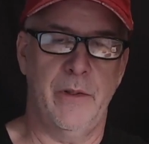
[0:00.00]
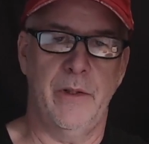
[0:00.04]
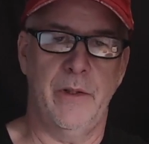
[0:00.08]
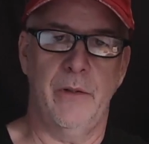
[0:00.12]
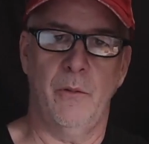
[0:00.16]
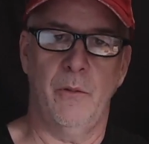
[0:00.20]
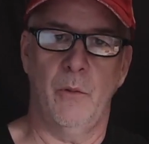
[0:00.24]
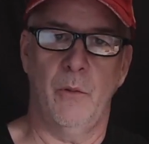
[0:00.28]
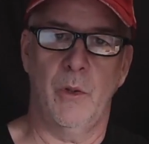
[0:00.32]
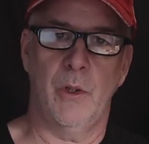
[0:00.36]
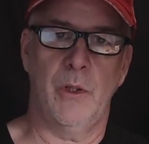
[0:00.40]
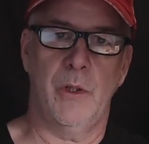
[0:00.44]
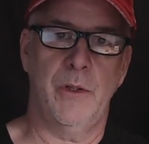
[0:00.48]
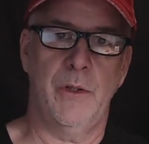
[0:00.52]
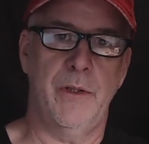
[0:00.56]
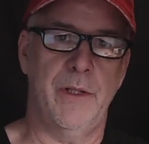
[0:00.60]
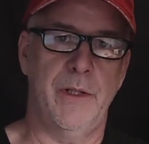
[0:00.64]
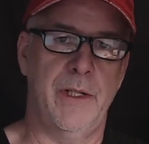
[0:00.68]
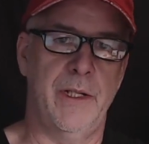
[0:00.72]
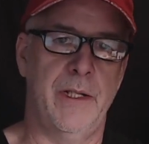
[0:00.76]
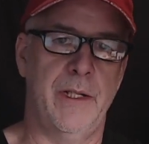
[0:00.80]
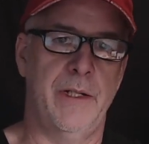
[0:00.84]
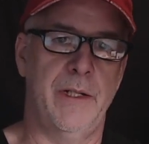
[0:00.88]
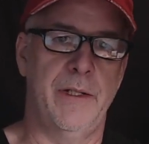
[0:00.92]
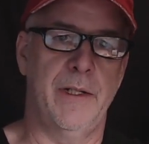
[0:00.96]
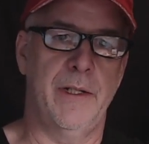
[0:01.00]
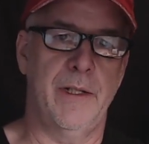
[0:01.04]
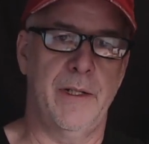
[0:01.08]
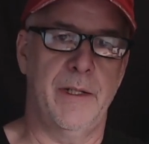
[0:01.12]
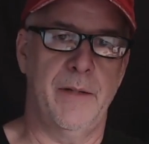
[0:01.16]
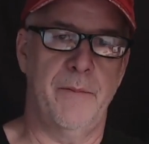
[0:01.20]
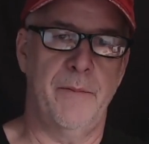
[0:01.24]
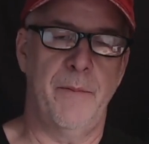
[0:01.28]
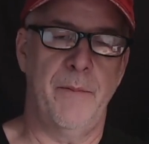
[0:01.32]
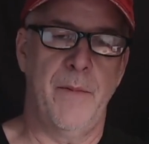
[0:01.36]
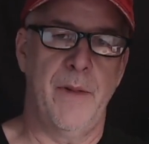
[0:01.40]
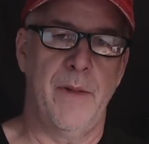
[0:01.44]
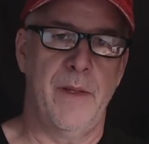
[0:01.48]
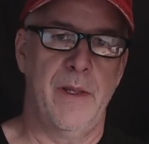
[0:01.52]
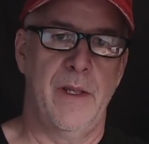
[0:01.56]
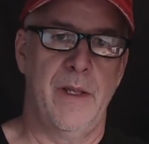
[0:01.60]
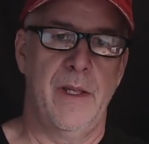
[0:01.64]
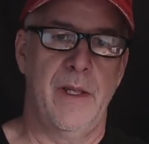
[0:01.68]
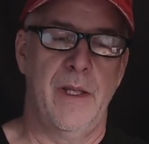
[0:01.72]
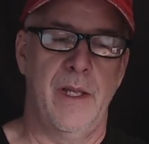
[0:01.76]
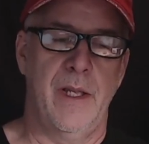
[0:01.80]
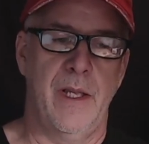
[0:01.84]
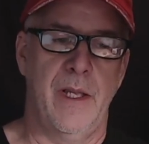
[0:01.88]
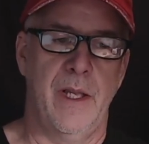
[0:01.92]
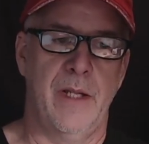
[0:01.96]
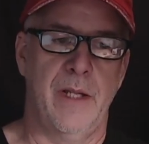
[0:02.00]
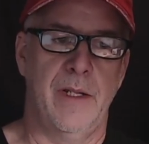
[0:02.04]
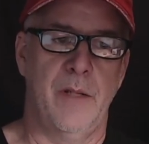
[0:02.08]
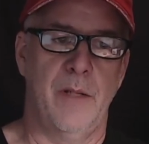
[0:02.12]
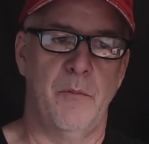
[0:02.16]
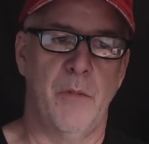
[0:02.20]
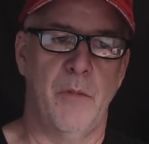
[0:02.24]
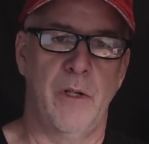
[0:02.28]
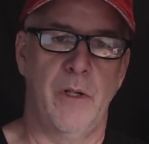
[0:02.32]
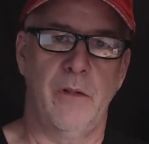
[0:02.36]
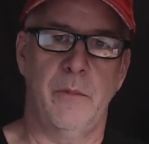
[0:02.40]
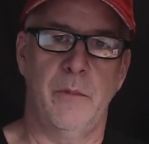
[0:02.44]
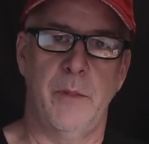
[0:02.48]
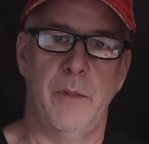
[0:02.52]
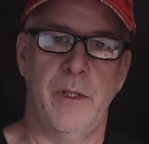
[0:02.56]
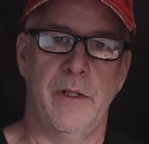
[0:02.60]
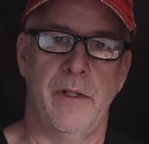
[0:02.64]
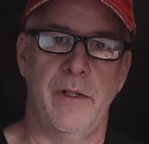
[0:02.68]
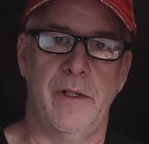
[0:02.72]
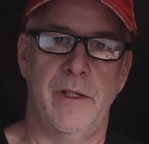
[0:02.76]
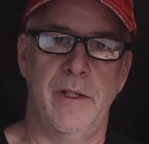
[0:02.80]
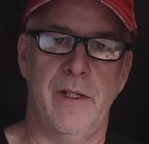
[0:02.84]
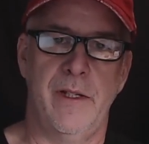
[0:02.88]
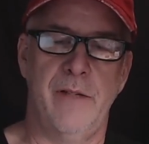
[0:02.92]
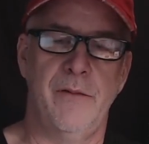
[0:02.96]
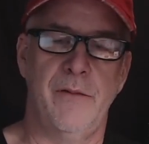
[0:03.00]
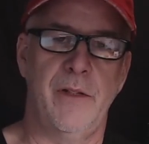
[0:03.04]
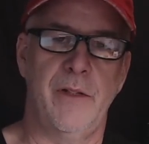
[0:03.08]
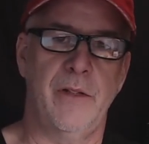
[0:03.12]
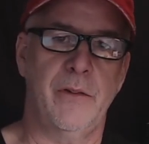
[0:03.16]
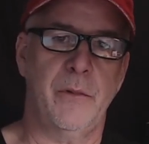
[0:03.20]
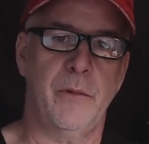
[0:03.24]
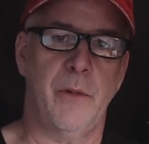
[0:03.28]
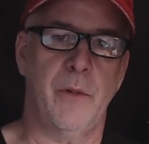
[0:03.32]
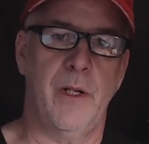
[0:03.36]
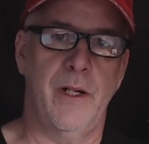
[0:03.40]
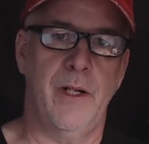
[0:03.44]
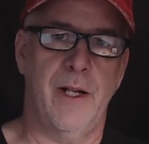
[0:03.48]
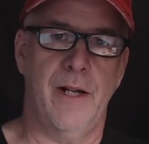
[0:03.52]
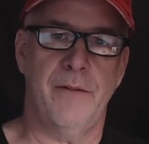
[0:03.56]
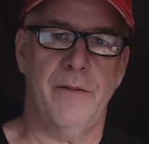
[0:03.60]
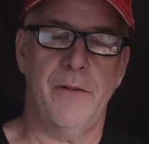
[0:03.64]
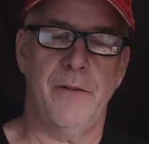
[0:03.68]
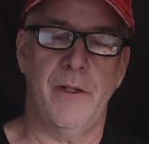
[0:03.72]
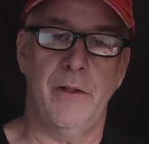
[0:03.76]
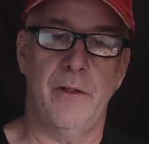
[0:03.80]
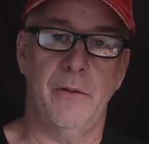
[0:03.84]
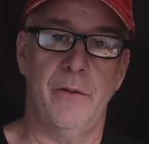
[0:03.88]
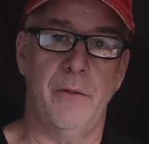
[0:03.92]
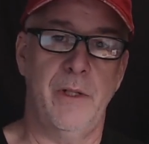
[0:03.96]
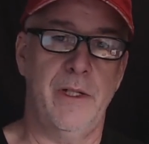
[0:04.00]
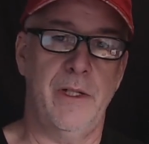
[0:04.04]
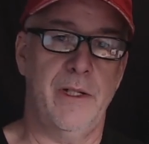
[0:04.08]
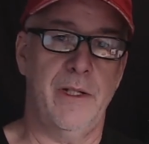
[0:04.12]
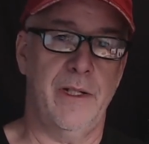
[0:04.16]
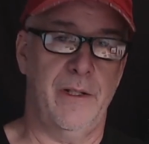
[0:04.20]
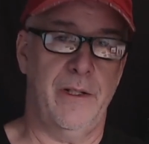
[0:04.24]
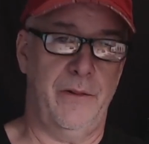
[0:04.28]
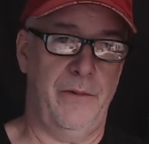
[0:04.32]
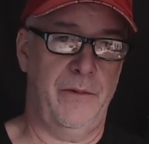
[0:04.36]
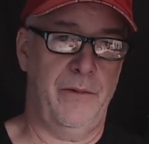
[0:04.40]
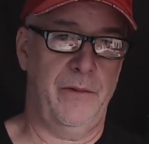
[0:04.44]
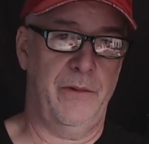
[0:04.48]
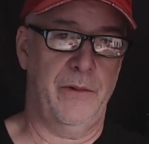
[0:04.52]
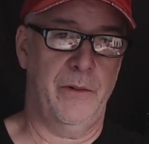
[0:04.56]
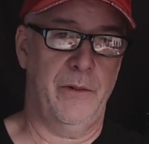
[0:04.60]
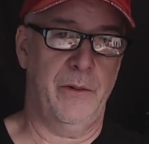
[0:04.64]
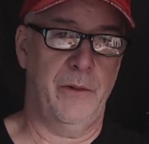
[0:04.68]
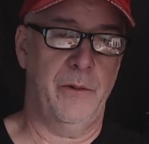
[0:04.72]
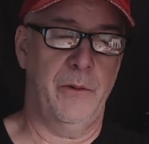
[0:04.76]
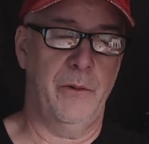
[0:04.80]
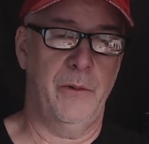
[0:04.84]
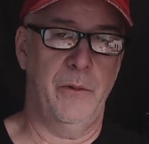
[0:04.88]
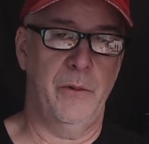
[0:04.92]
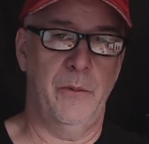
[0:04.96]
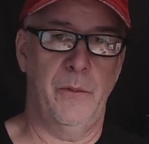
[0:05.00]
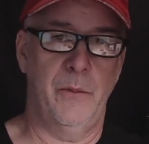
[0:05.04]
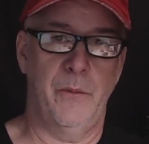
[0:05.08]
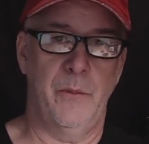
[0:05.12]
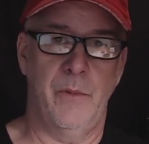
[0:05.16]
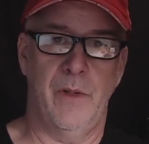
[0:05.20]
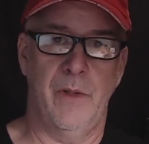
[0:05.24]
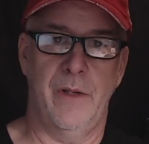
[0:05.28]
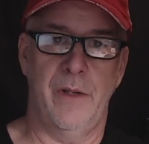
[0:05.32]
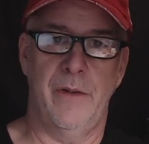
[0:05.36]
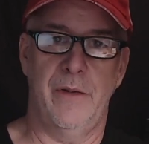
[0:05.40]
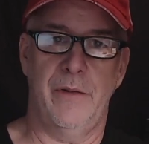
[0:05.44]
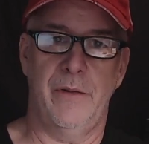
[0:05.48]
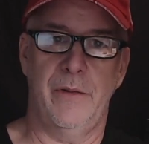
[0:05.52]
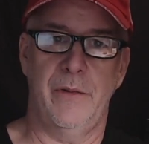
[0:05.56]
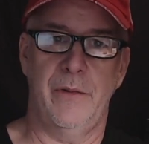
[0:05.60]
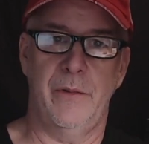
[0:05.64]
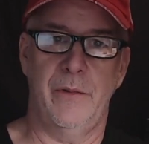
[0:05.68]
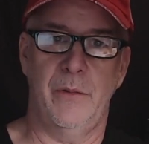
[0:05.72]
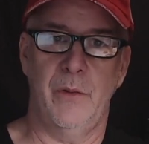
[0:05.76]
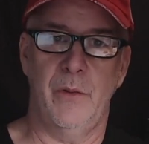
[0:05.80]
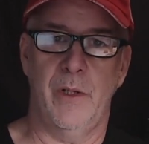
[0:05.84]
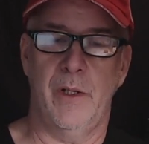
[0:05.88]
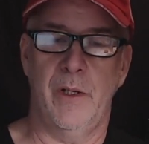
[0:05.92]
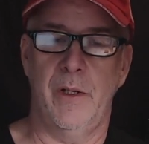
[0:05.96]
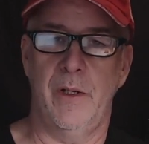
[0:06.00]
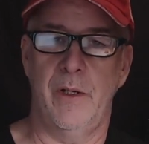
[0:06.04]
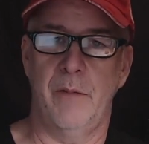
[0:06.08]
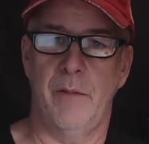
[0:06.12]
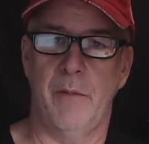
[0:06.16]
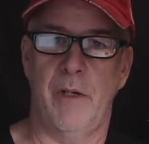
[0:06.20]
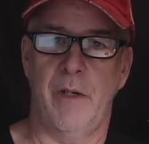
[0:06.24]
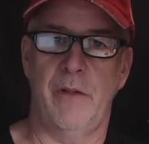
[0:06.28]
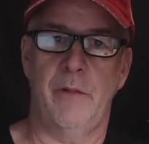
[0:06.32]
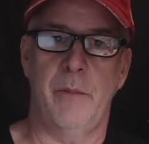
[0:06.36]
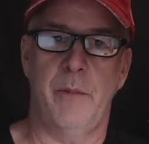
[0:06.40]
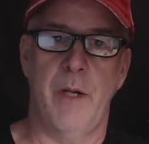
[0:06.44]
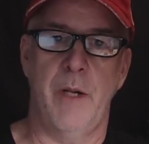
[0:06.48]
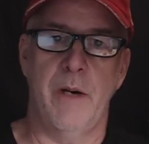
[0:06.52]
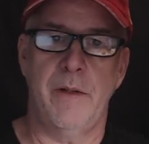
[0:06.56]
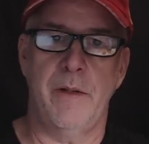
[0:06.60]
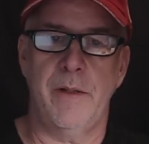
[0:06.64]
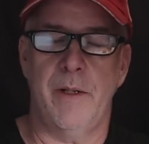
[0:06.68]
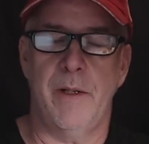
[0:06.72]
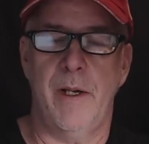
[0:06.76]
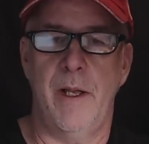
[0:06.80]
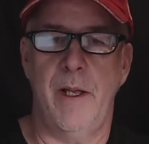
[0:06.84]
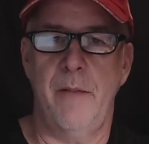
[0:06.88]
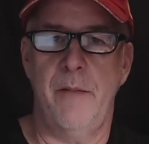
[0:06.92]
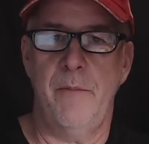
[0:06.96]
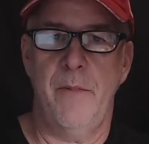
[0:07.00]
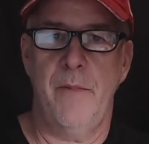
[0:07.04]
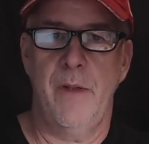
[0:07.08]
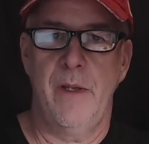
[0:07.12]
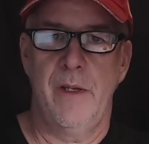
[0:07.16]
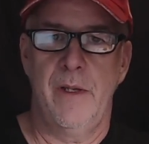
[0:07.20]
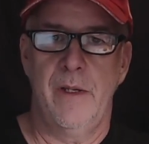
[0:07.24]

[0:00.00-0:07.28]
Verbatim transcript: uh, world, and uh, and that brings me into the evenings quite often and the weekends. So uh, this is uh, in my spare time.